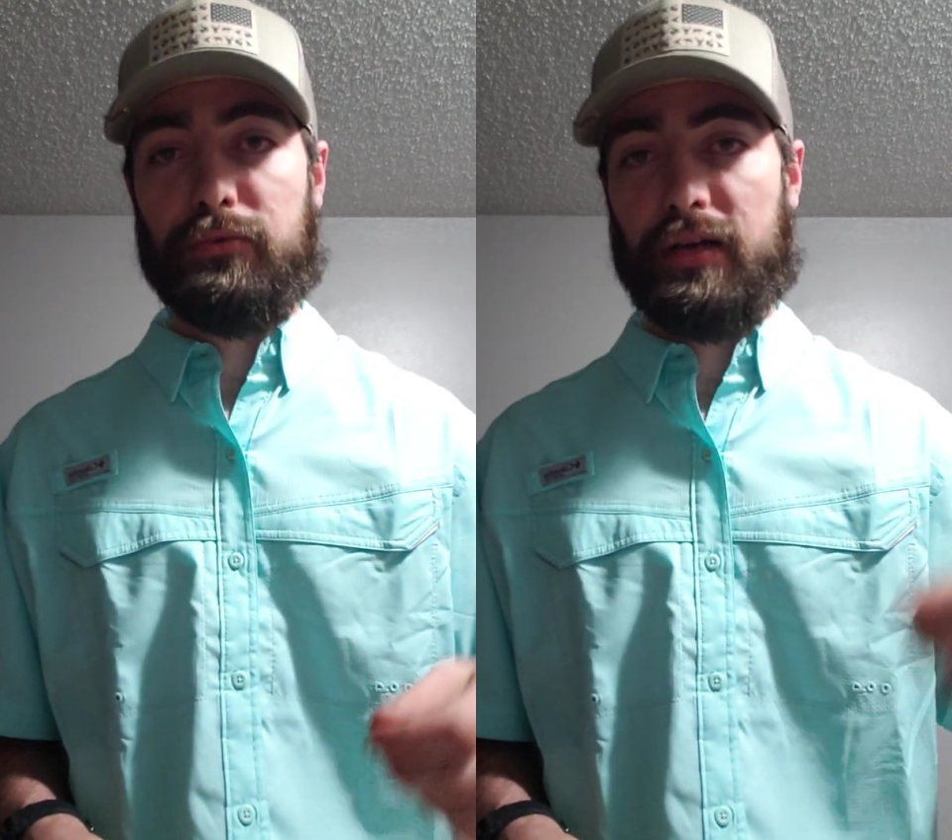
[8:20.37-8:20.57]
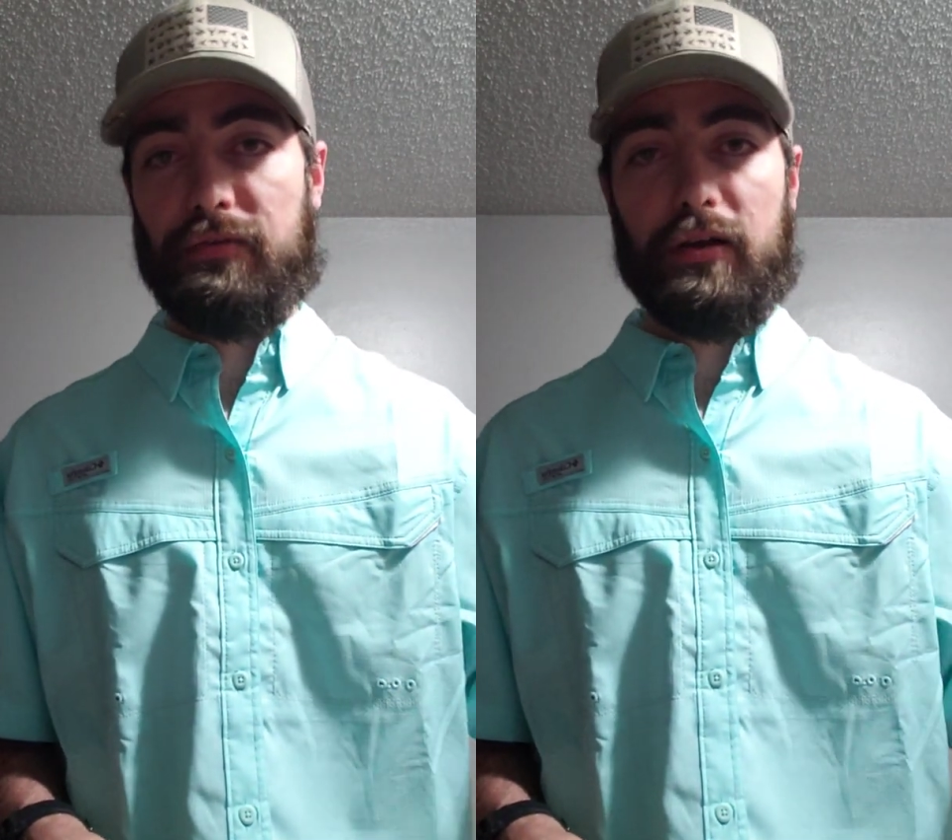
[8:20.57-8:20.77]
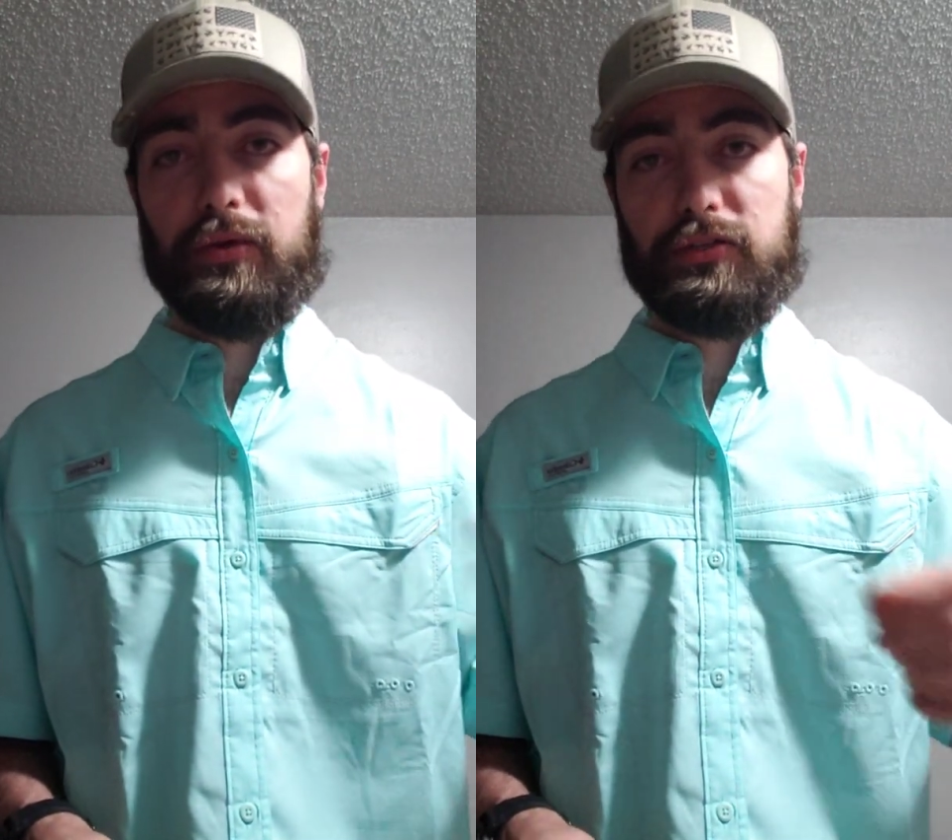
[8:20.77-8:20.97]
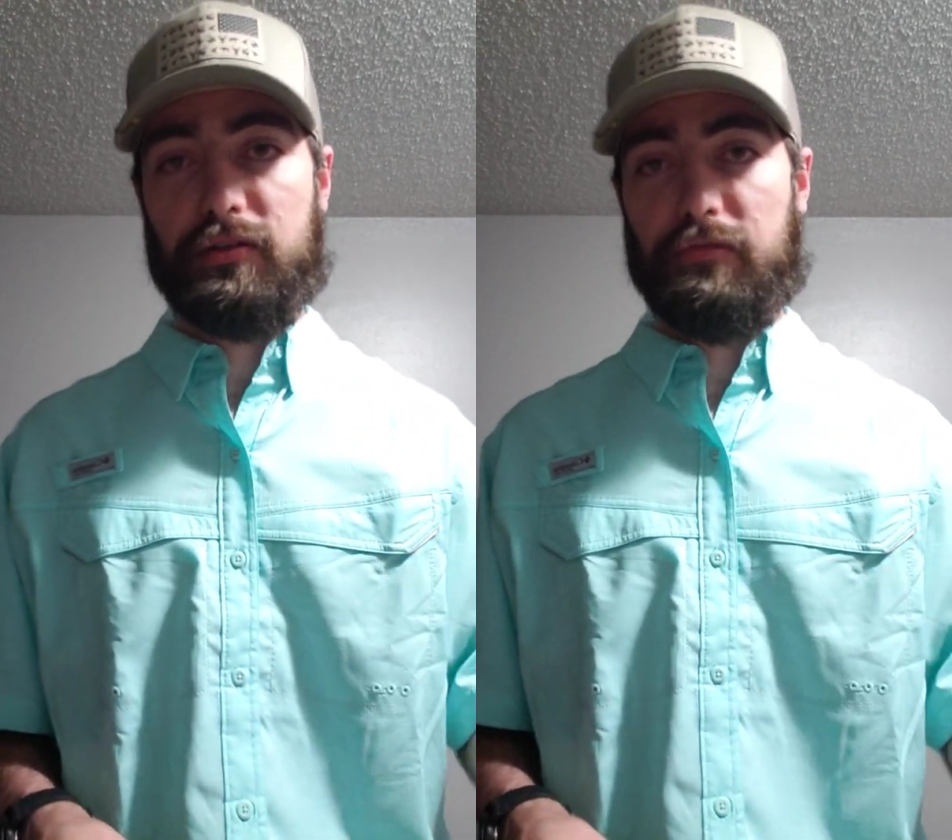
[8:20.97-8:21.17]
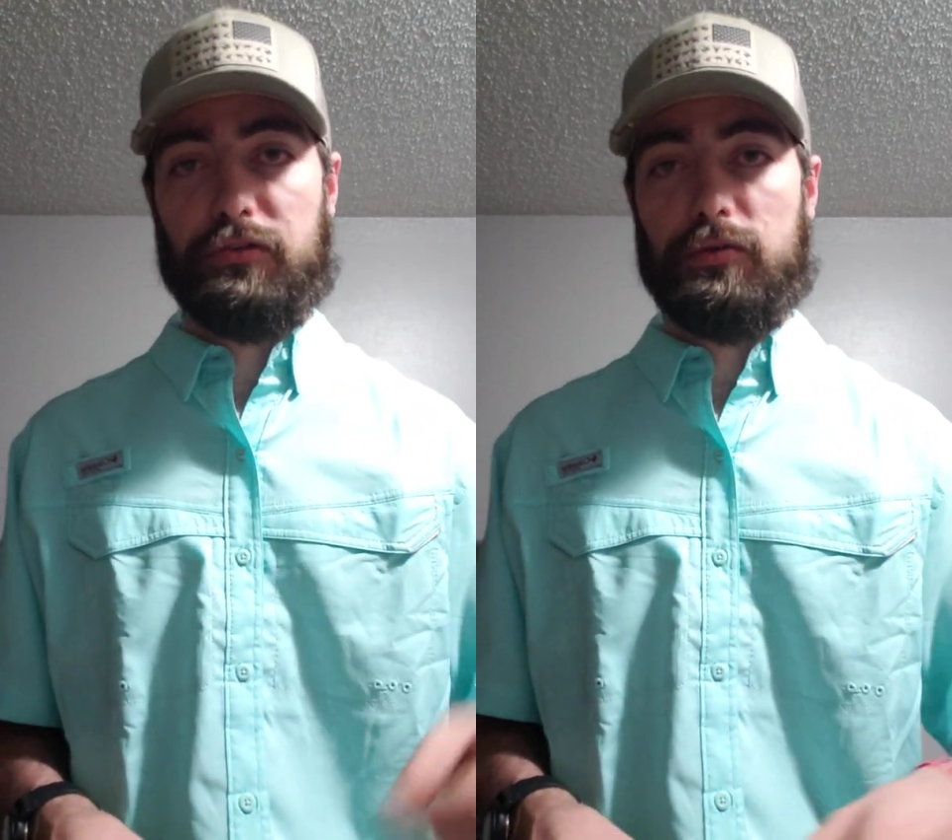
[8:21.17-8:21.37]
whenever I went
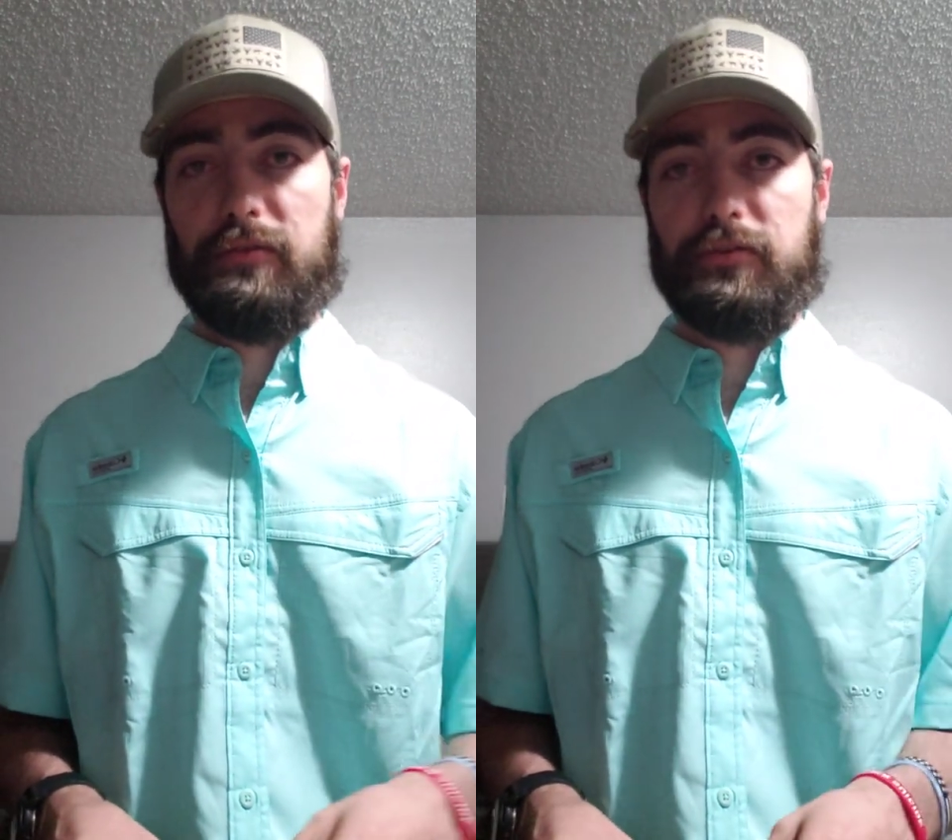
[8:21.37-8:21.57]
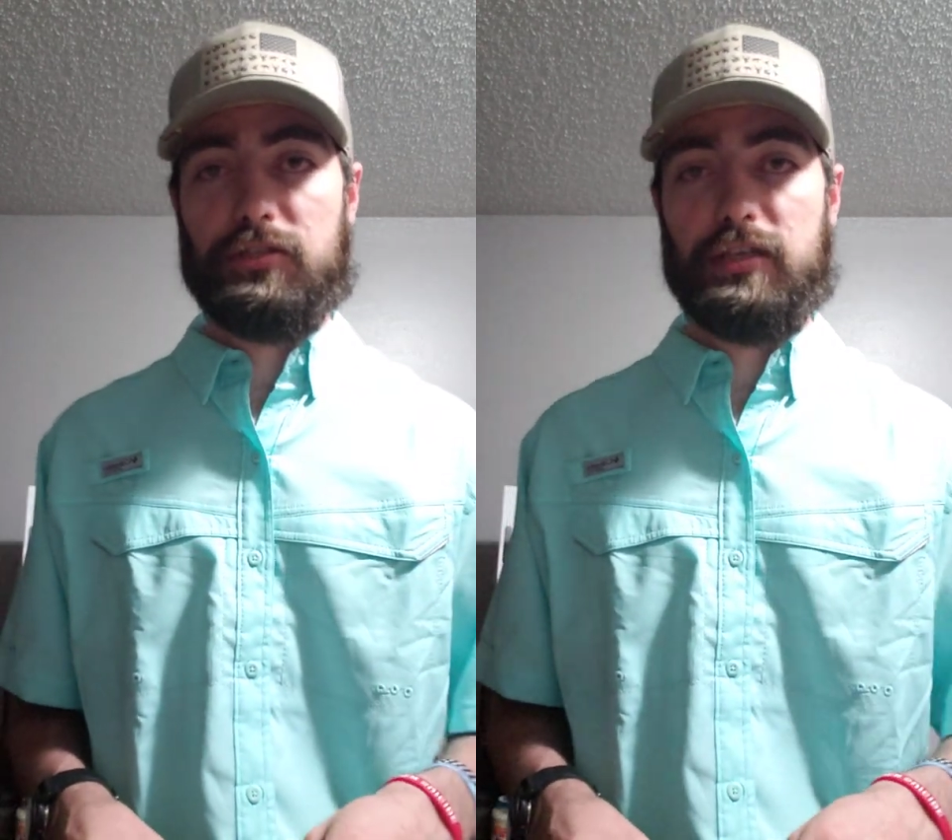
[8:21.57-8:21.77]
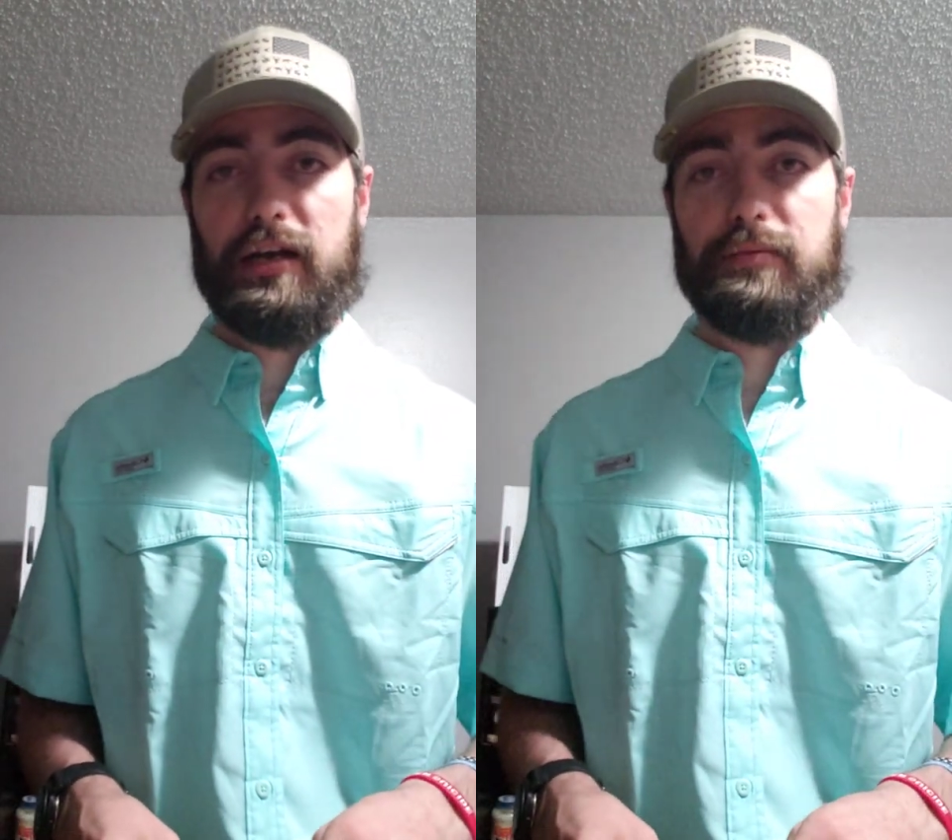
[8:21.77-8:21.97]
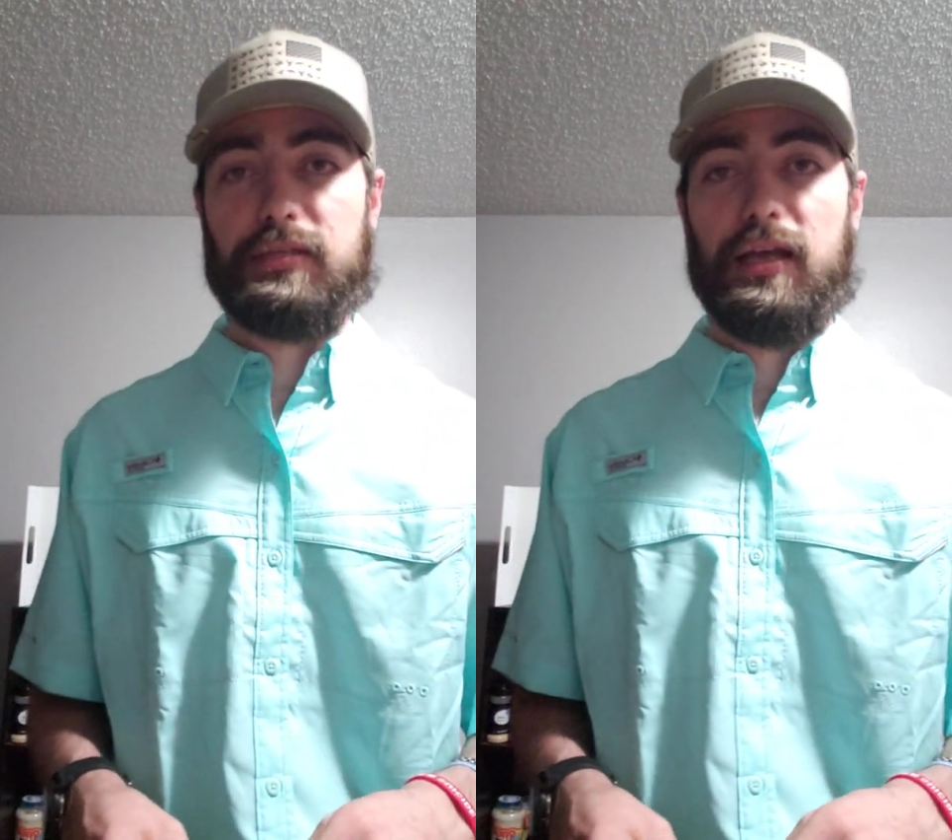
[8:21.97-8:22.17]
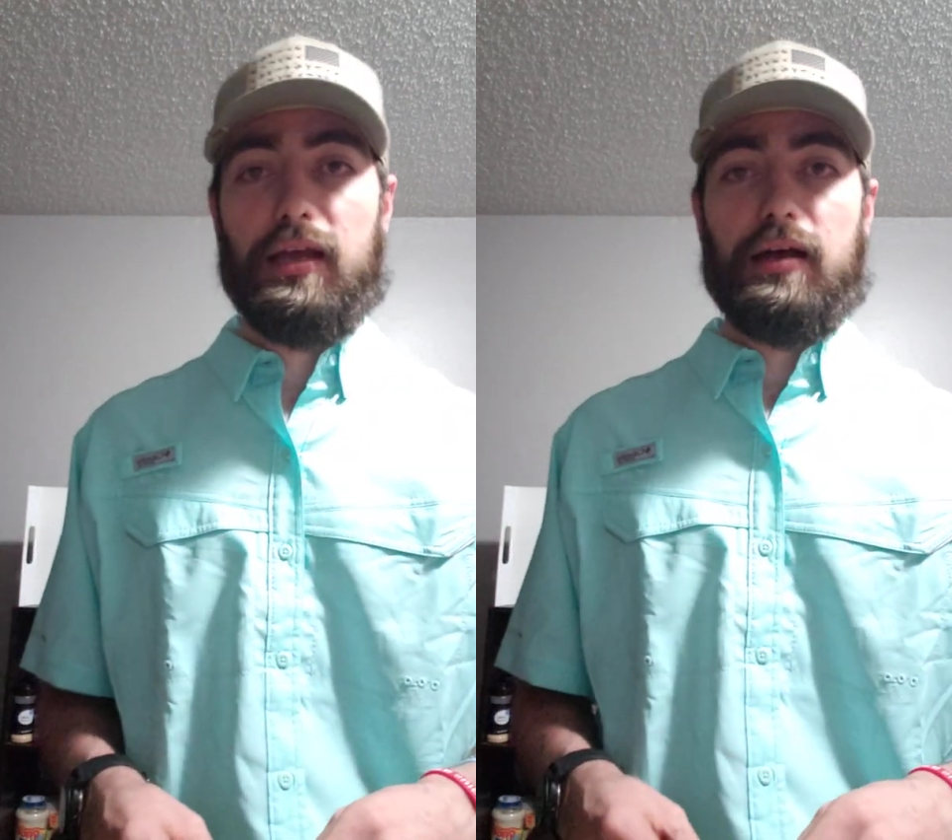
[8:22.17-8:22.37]
to a few different shops,